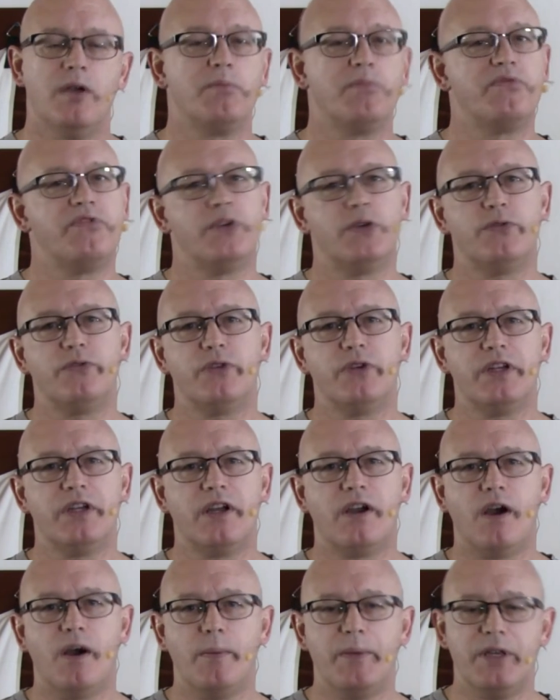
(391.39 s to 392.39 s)
Feel free to
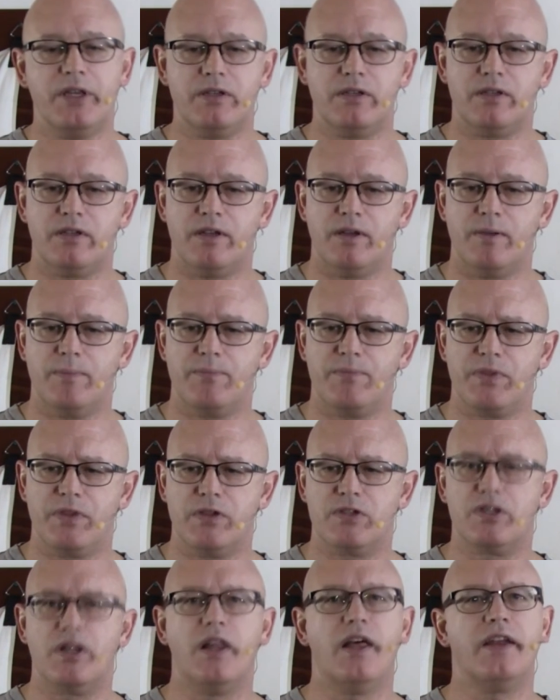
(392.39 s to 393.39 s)
comment.
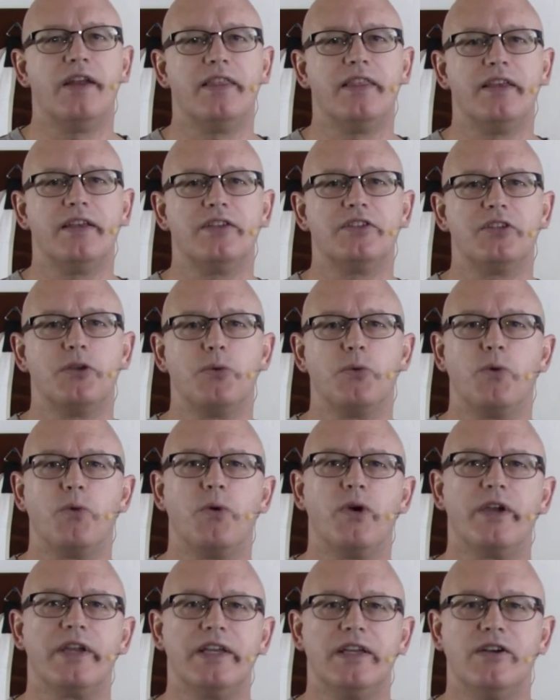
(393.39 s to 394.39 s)
There's a lot of things that we're
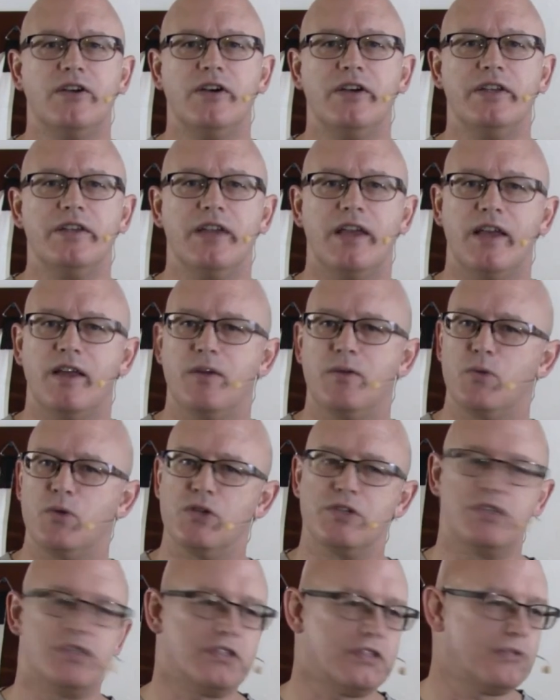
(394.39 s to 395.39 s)
working on, and we're
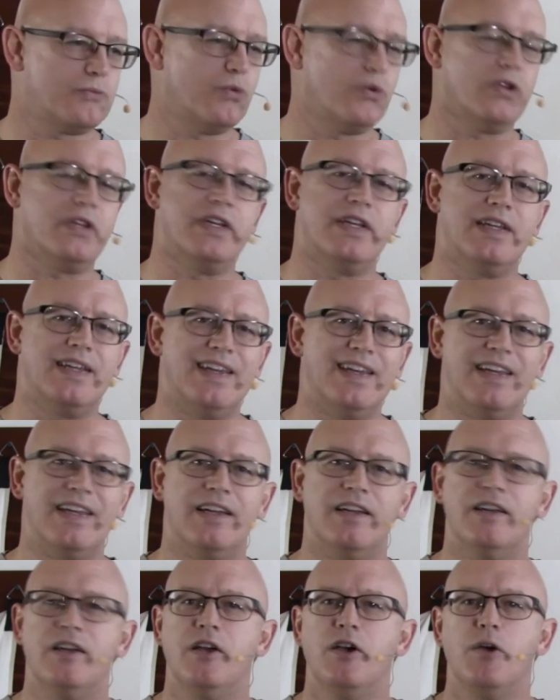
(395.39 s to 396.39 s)
just really
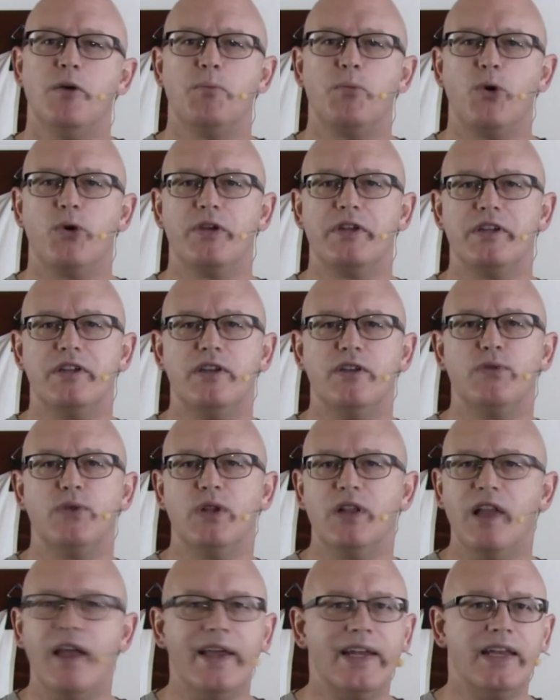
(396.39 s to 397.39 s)
getting more into
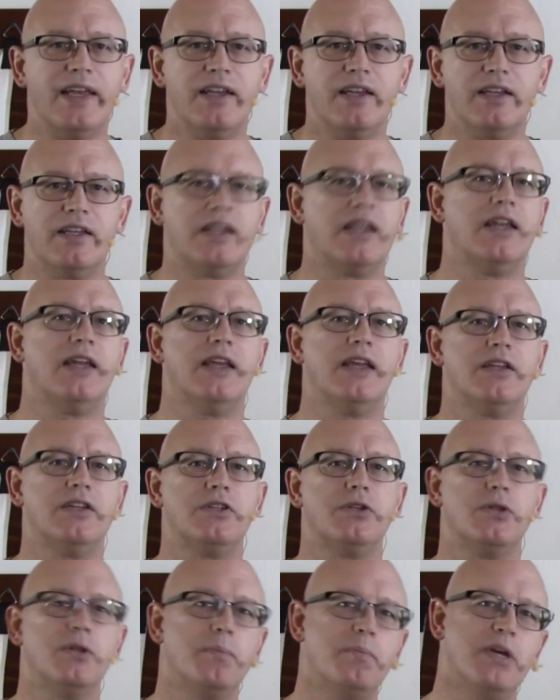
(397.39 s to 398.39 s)
different lighting and getting
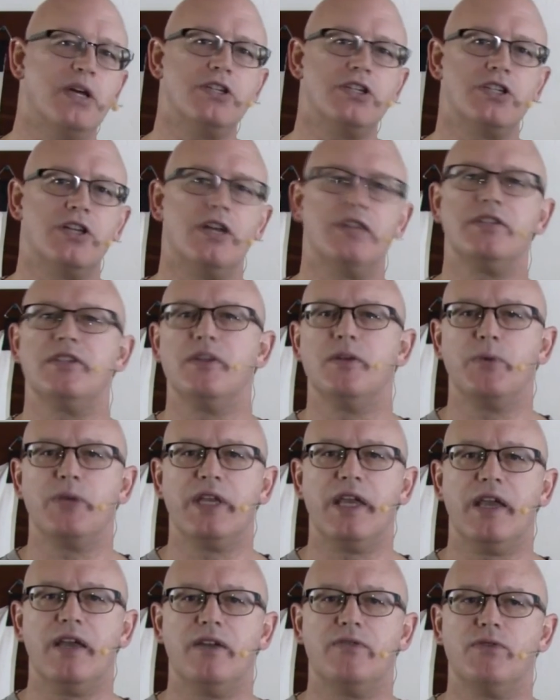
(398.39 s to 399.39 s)
into the best shots that we
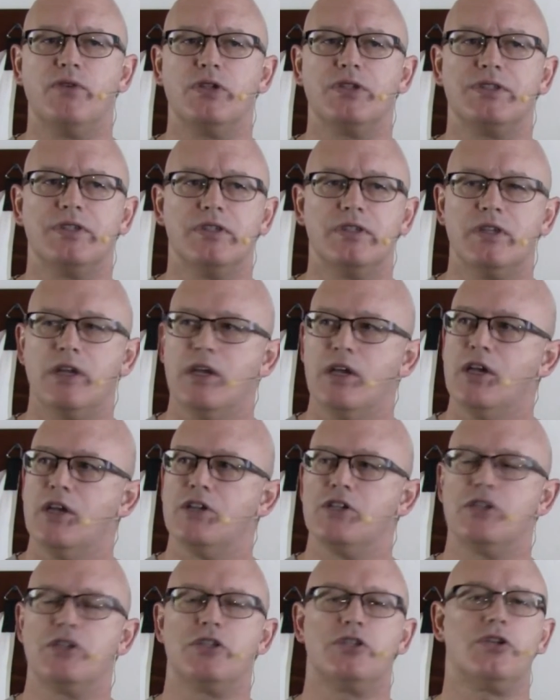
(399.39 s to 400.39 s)
can versus
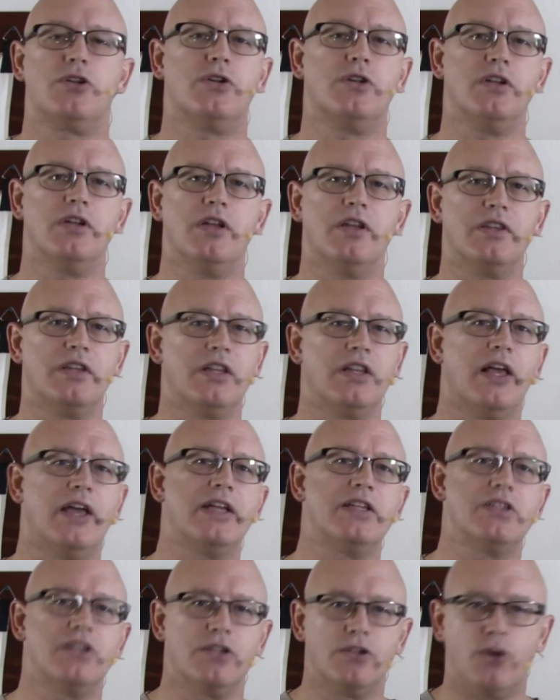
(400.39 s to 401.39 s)
just turning on the
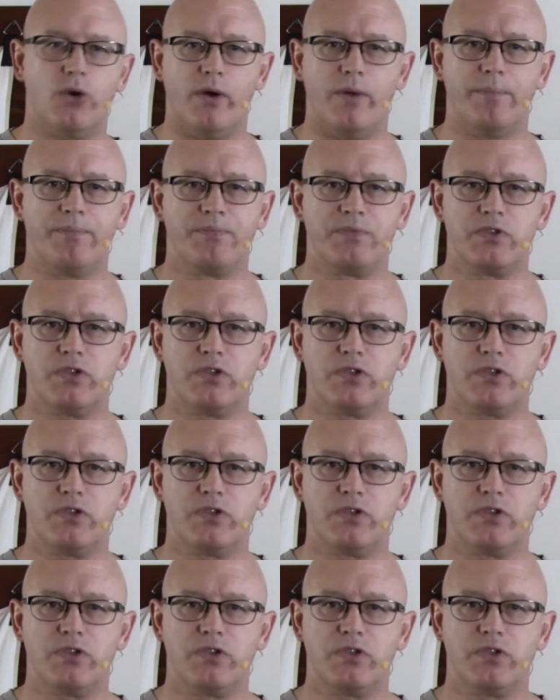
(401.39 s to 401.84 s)
lights and going.